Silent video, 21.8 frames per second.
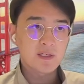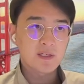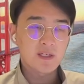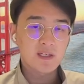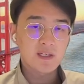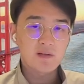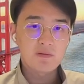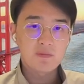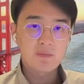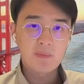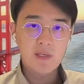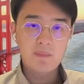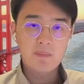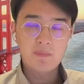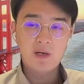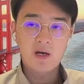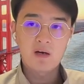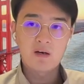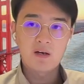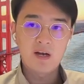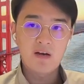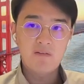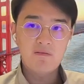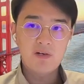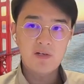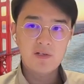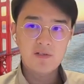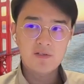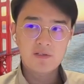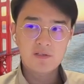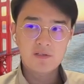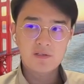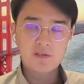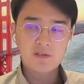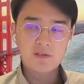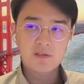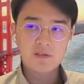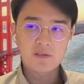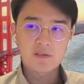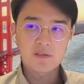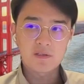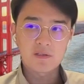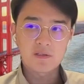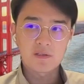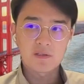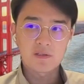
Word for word: I can remember on average uh,